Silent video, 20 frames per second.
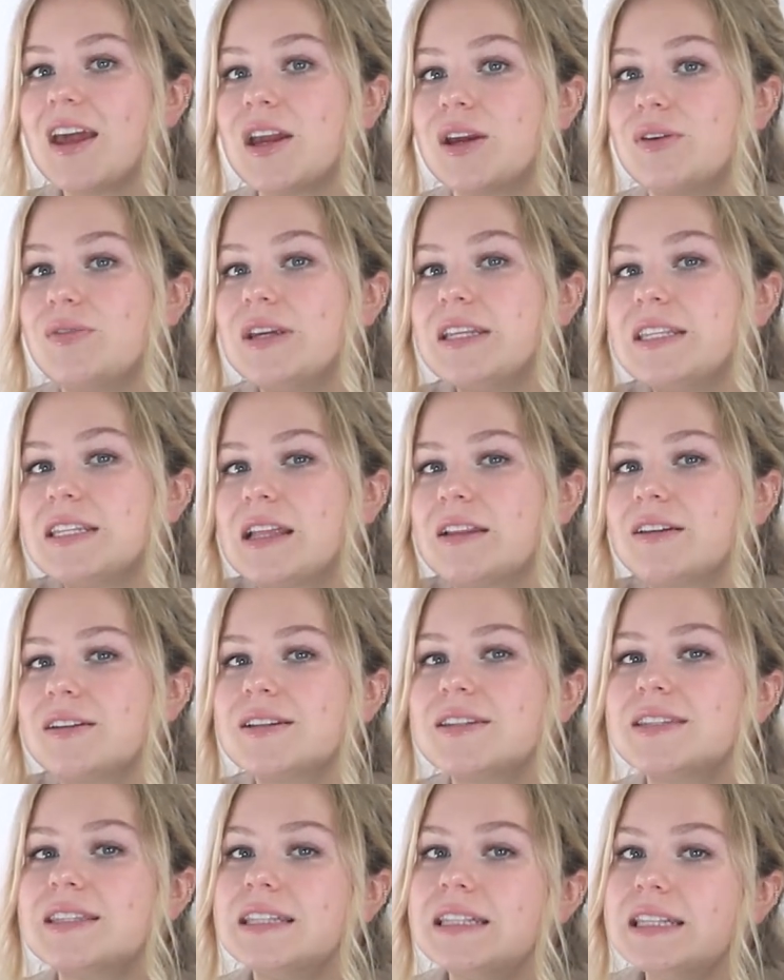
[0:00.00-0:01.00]

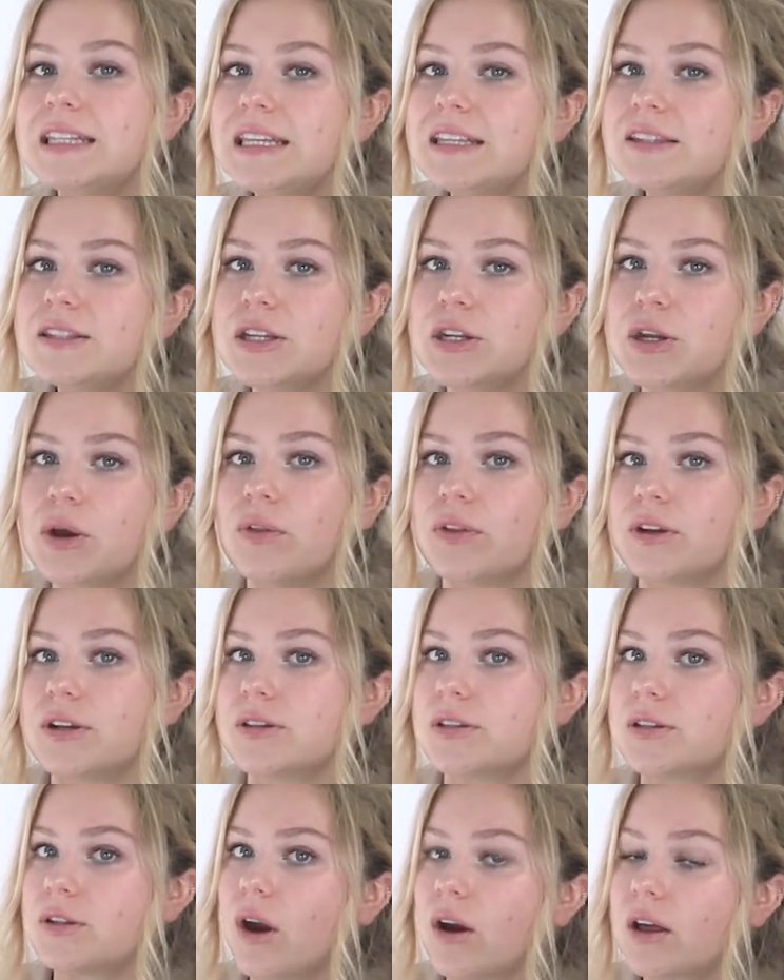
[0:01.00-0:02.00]
Retailers need to know their
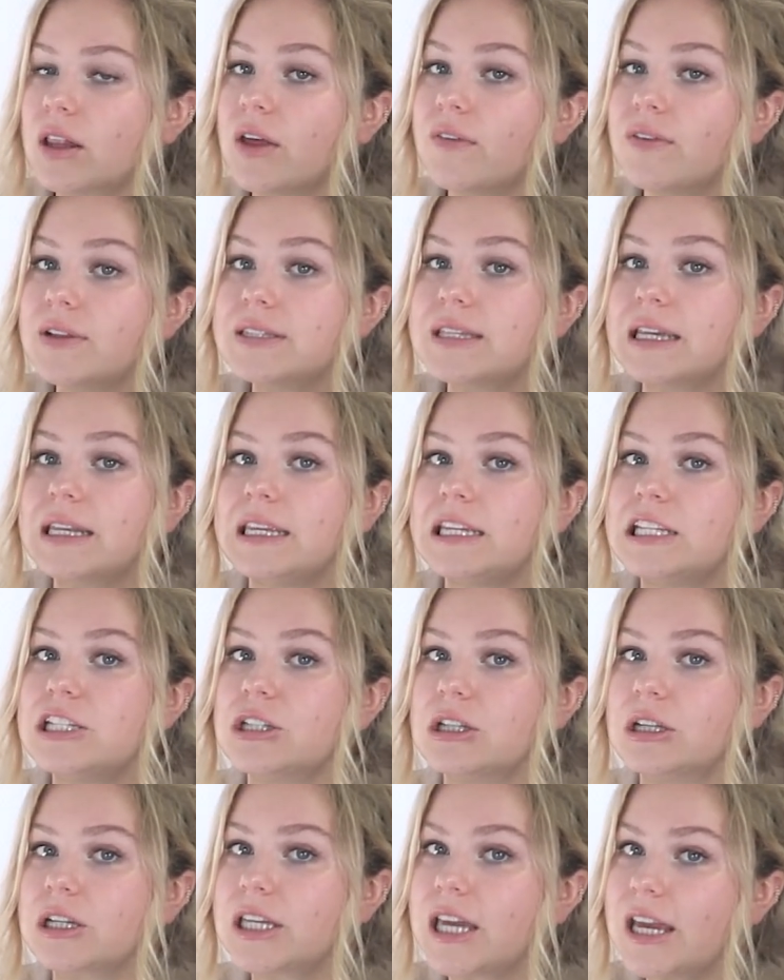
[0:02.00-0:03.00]
stock levels at each
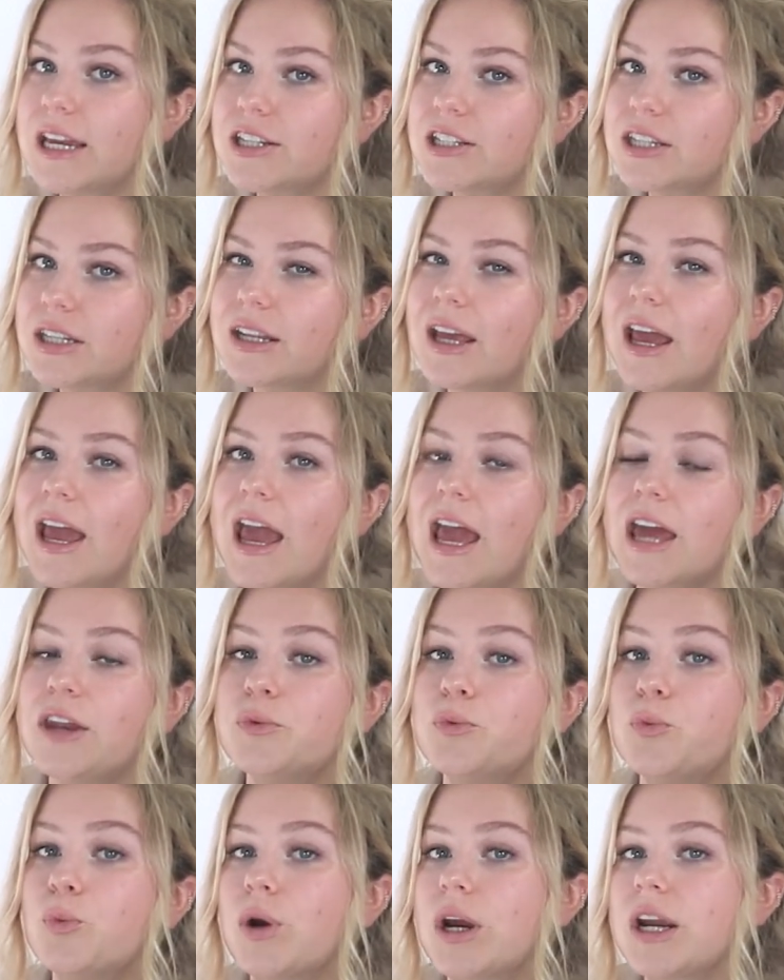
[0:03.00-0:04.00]
location
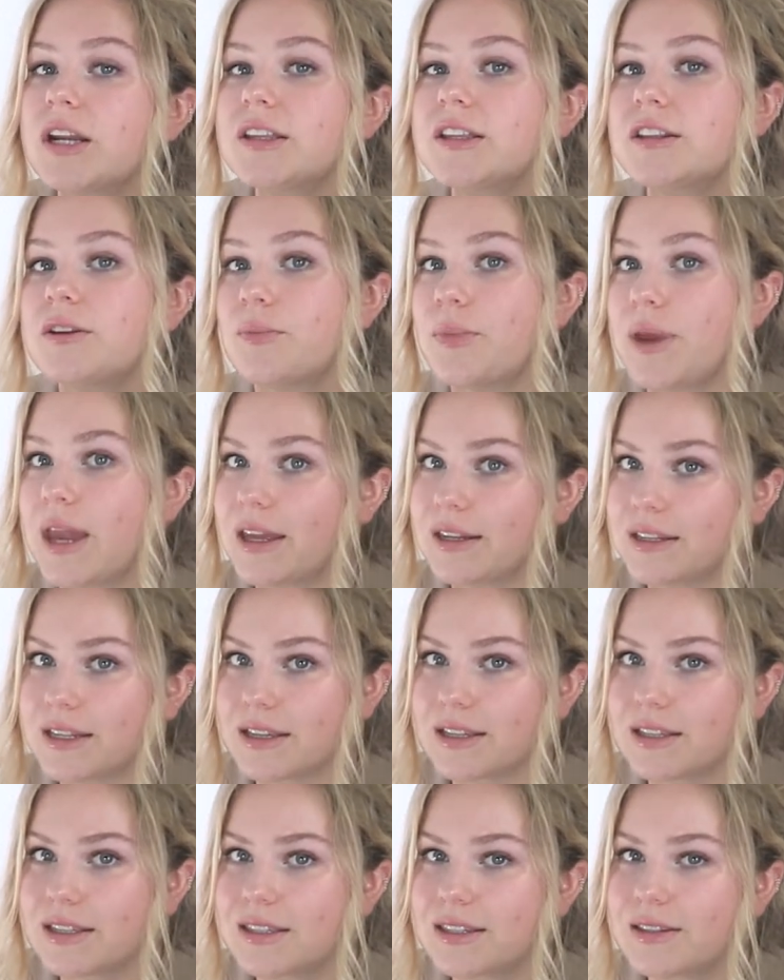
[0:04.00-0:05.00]
and where the demand
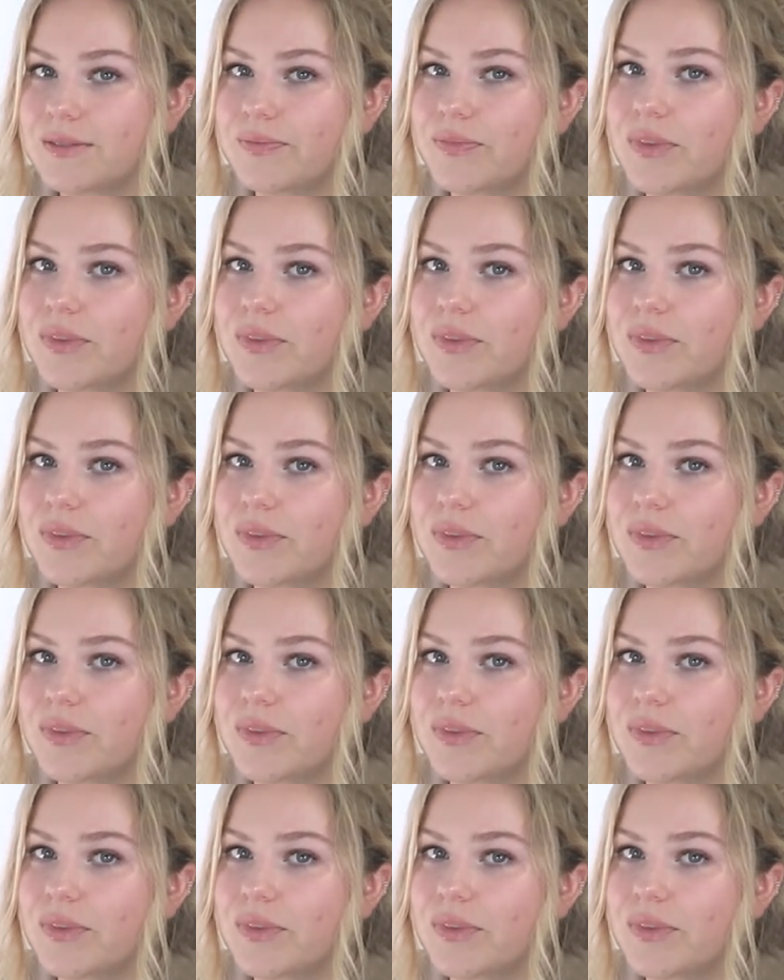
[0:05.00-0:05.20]
is.